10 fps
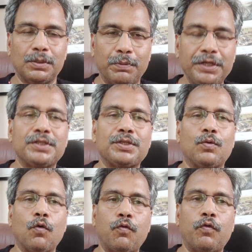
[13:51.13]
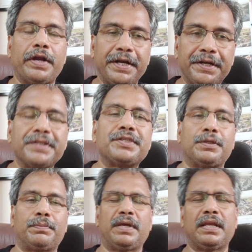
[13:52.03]
please go for an
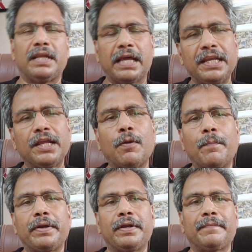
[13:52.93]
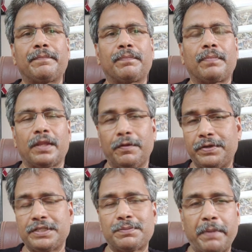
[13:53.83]
internship in any company.
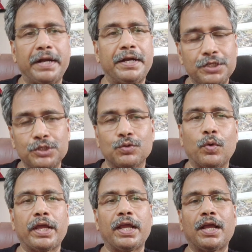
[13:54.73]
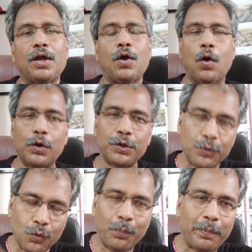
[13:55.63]
If it is paid, it is okay, or
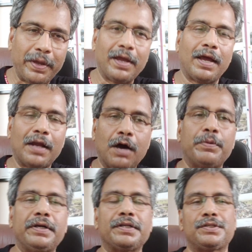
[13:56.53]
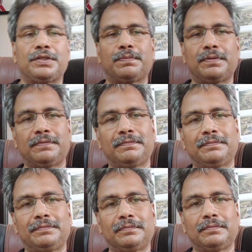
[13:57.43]
you pay and have internship,
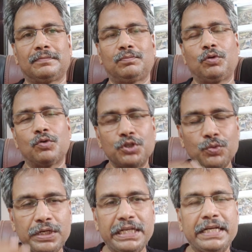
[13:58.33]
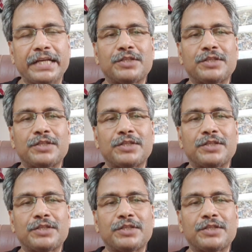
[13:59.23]
because you need